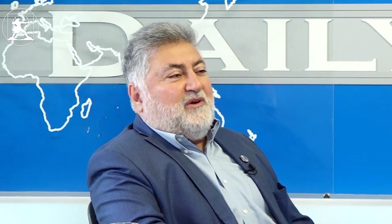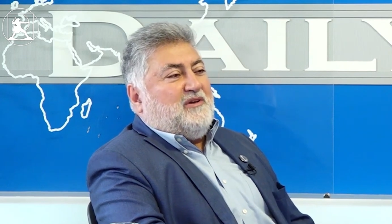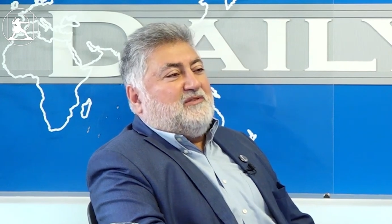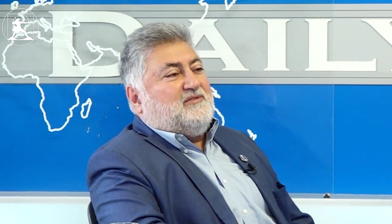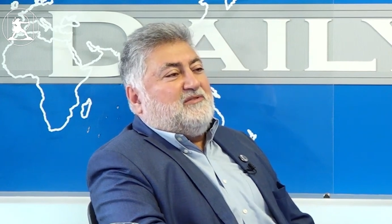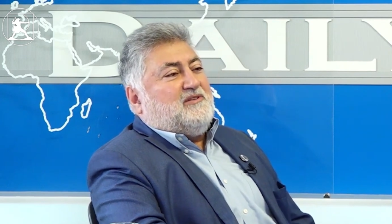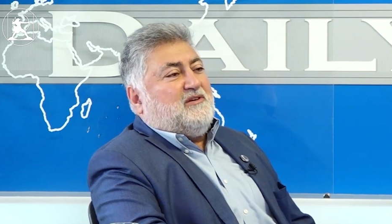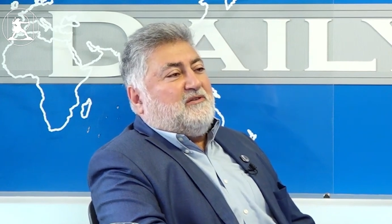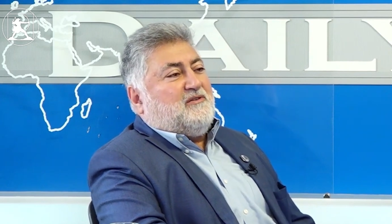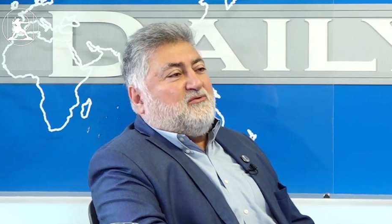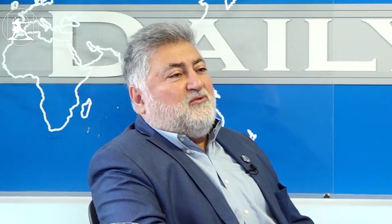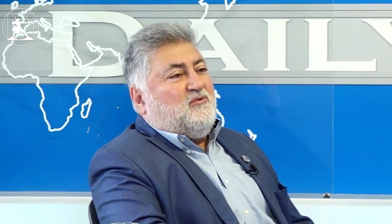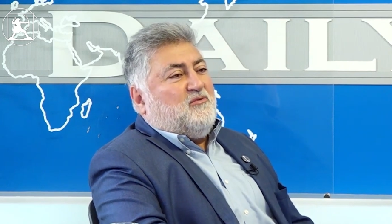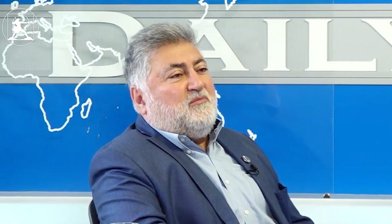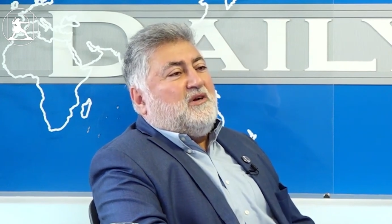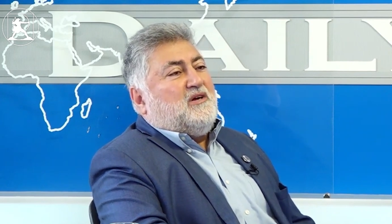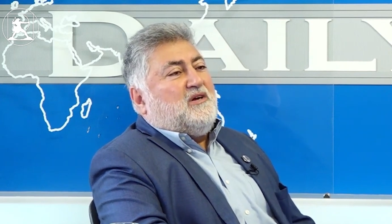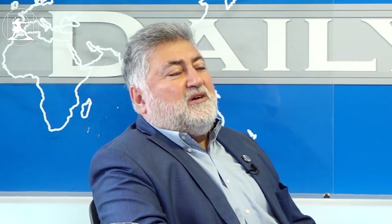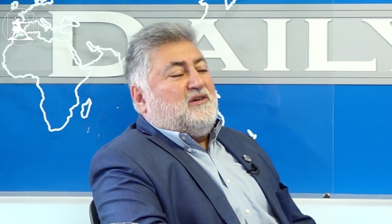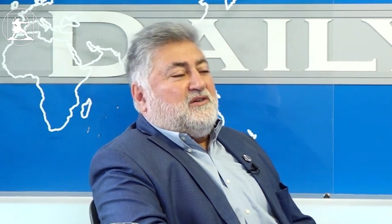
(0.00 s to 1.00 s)
This means
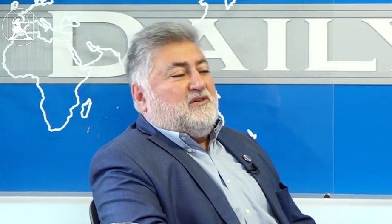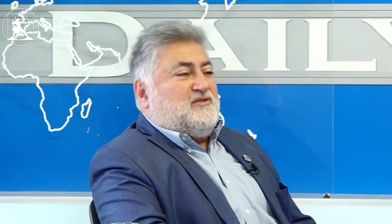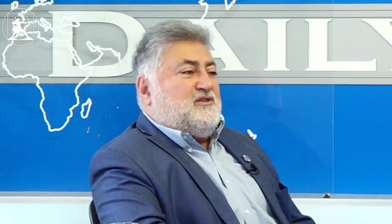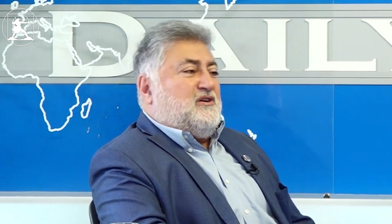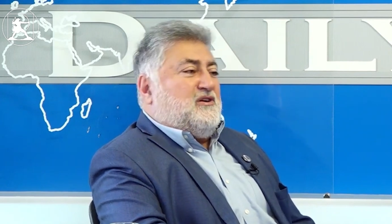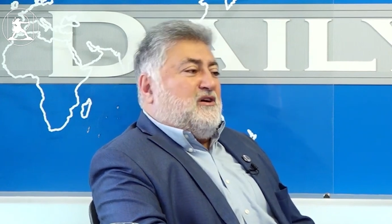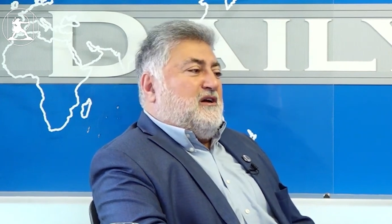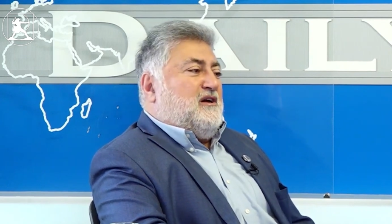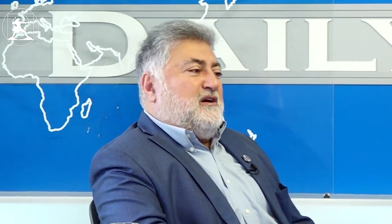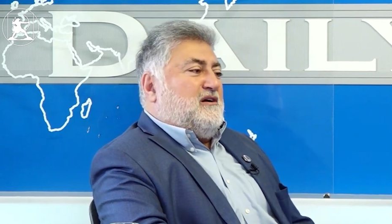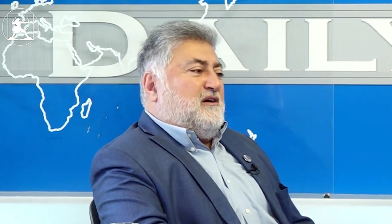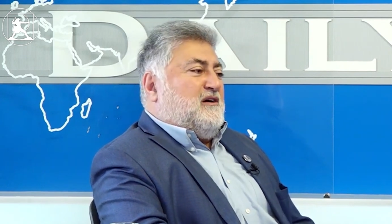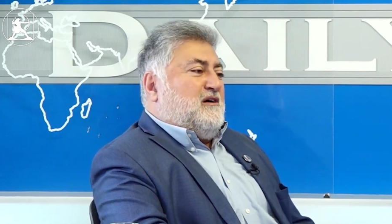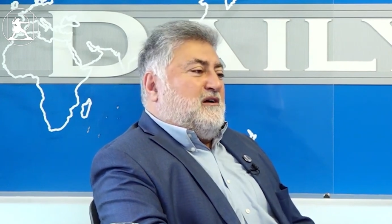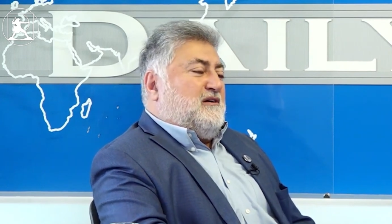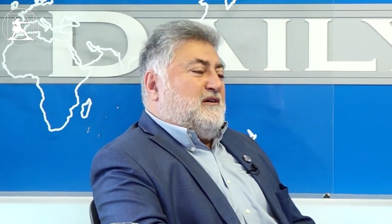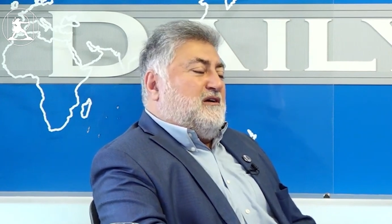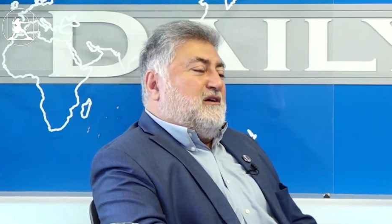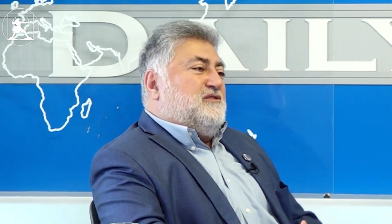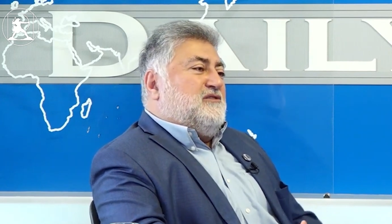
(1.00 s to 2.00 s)
Russia will keep the
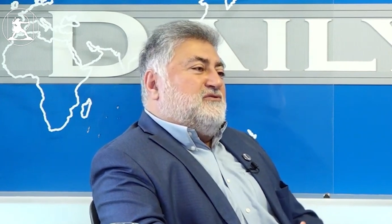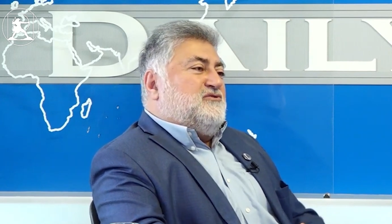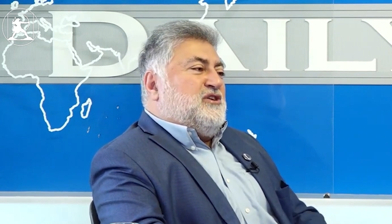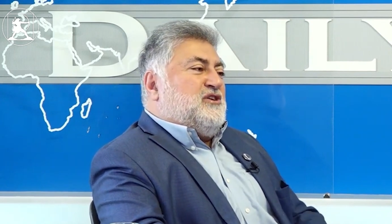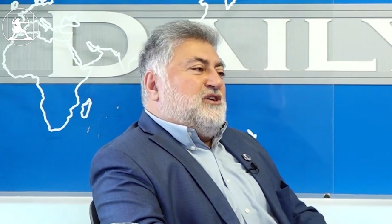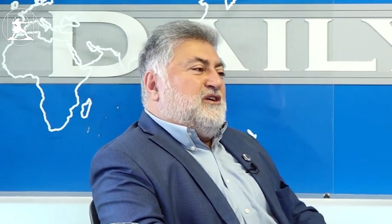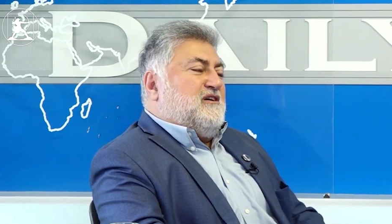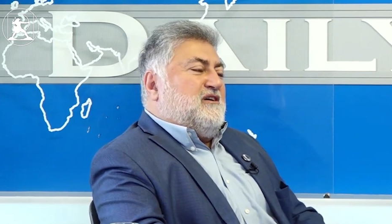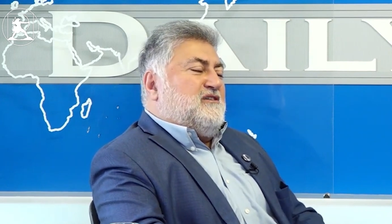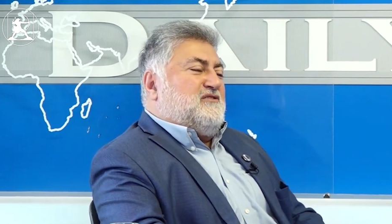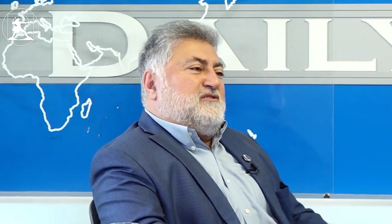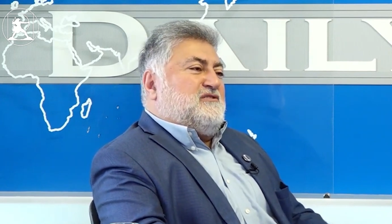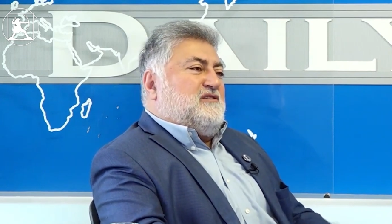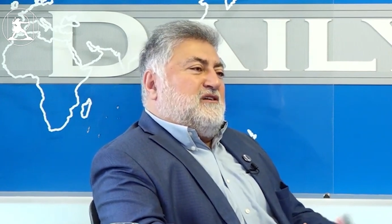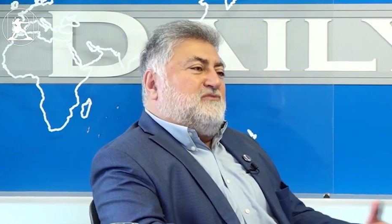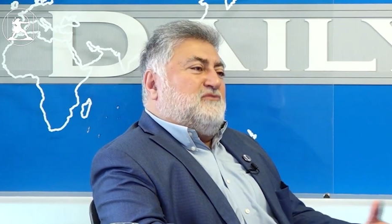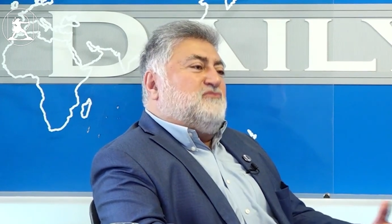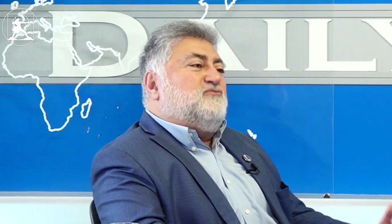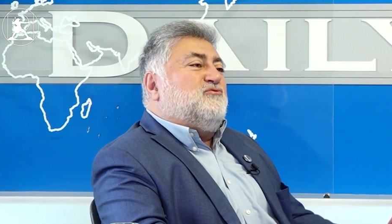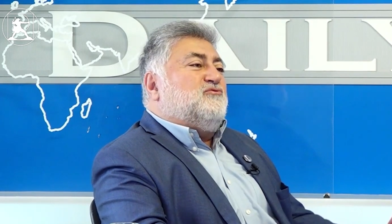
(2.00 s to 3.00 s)
keys in its hands in order
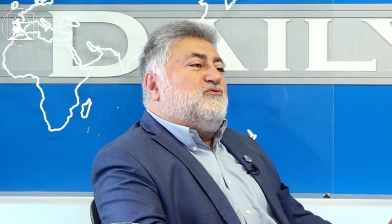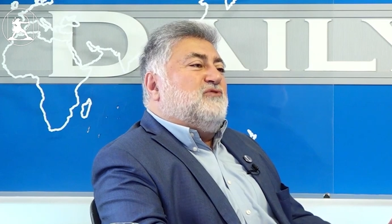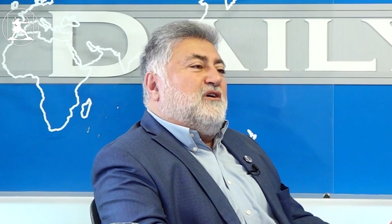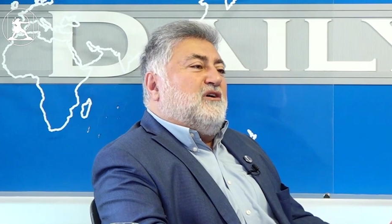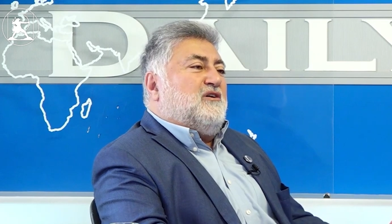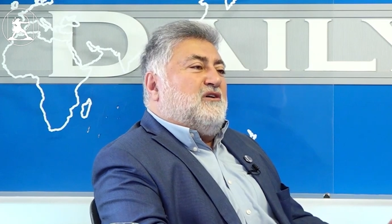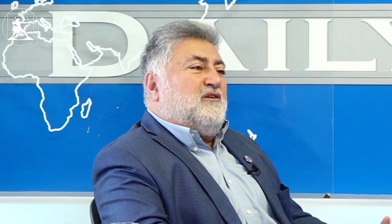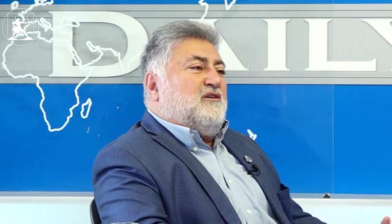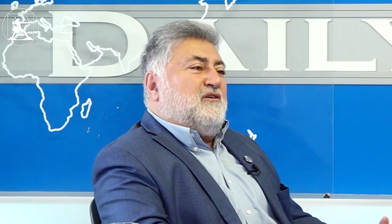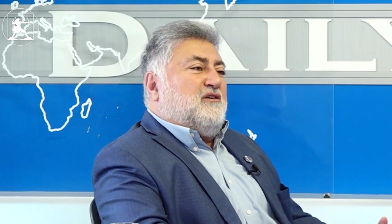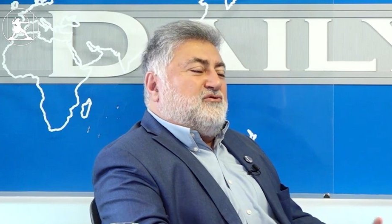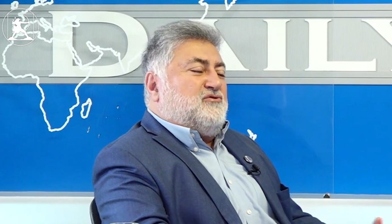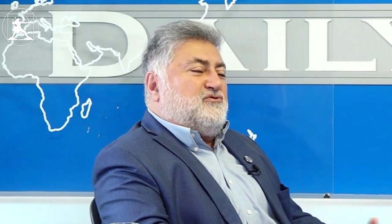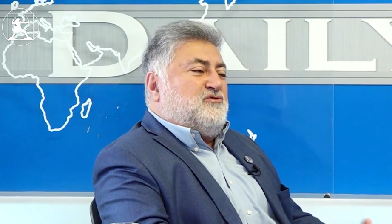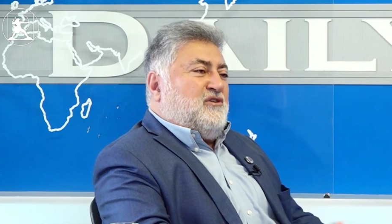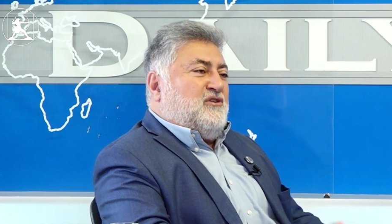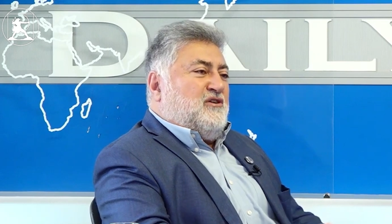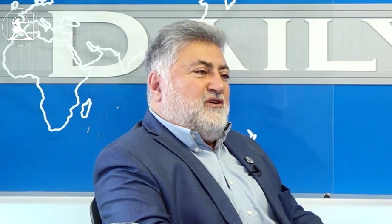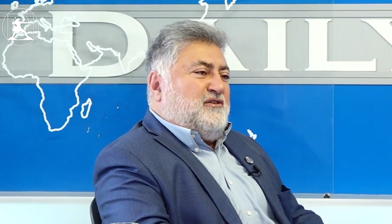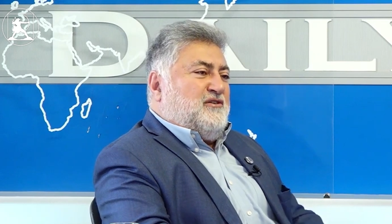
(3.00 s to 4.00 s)
to ensure
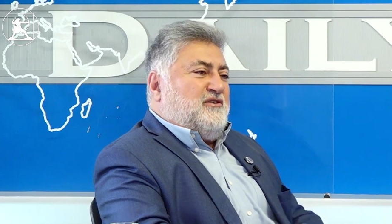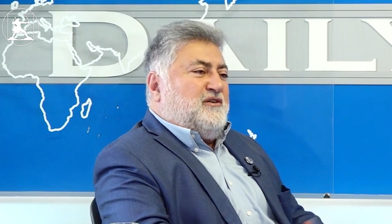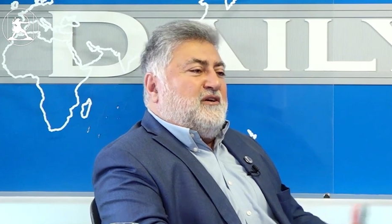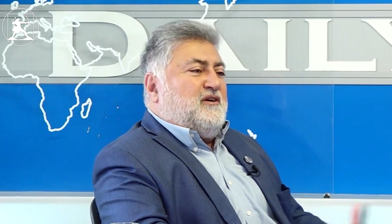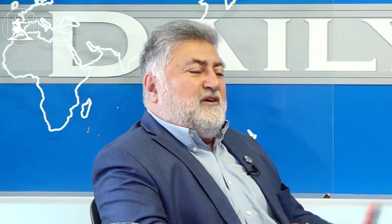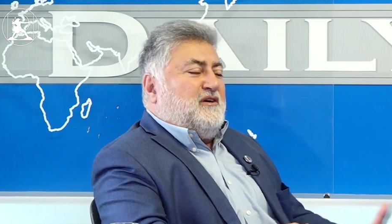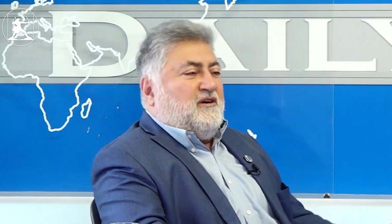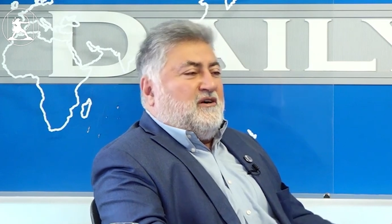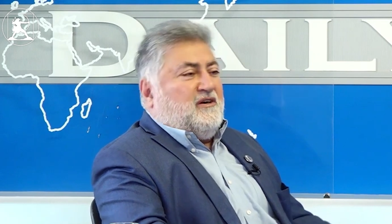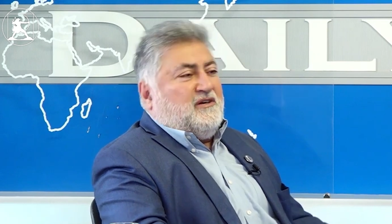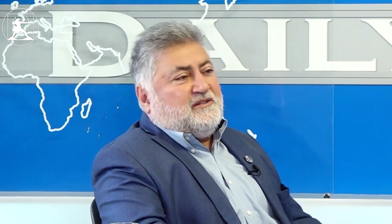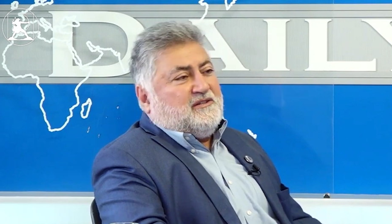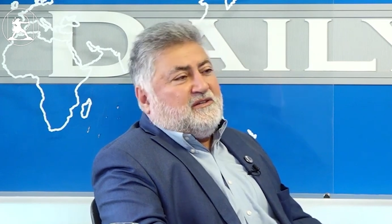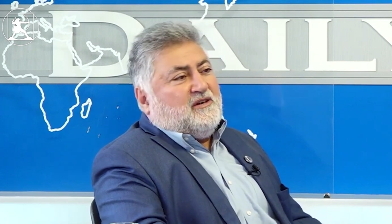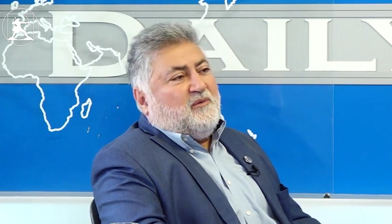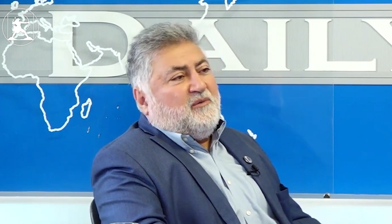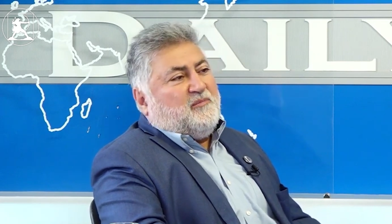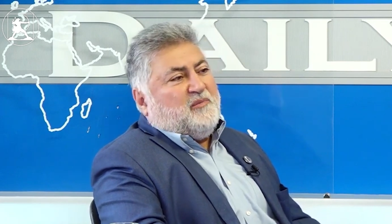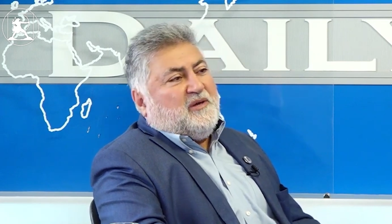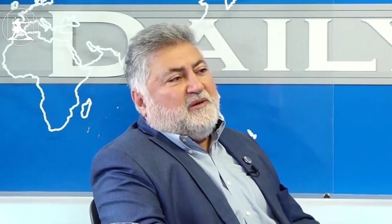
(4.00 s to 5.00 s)
communication between China and
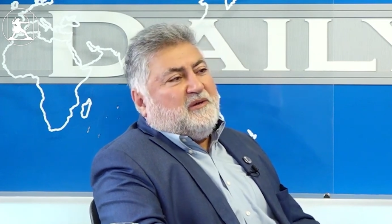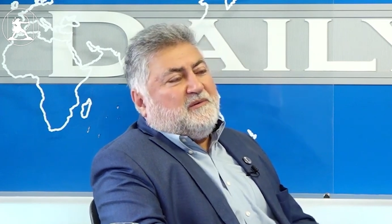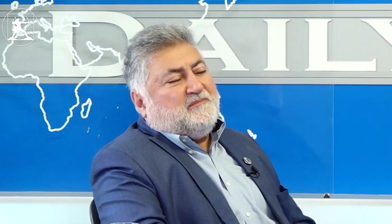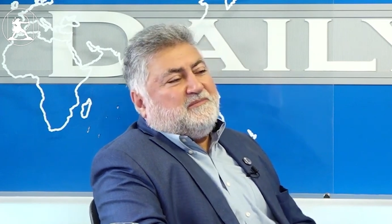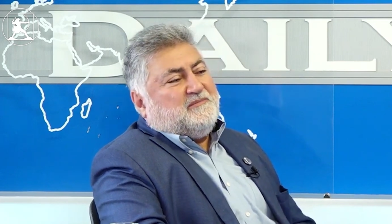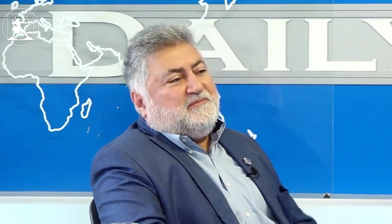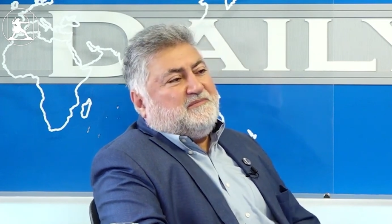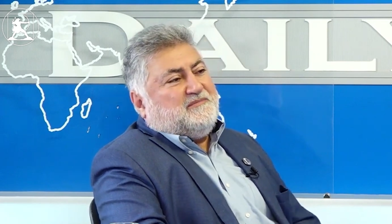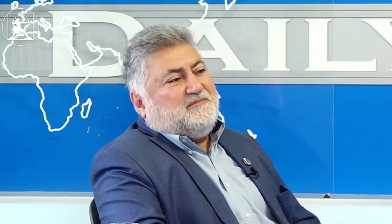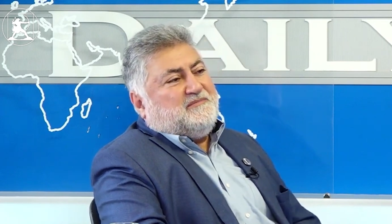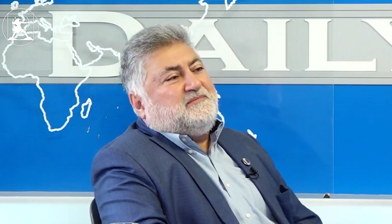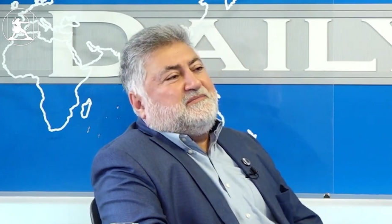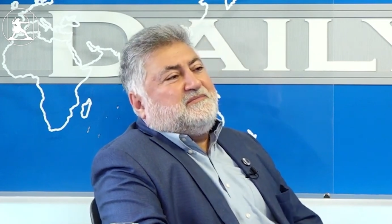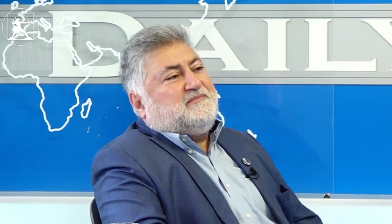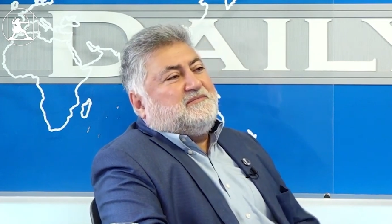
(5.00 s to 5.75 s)
the Turkic world,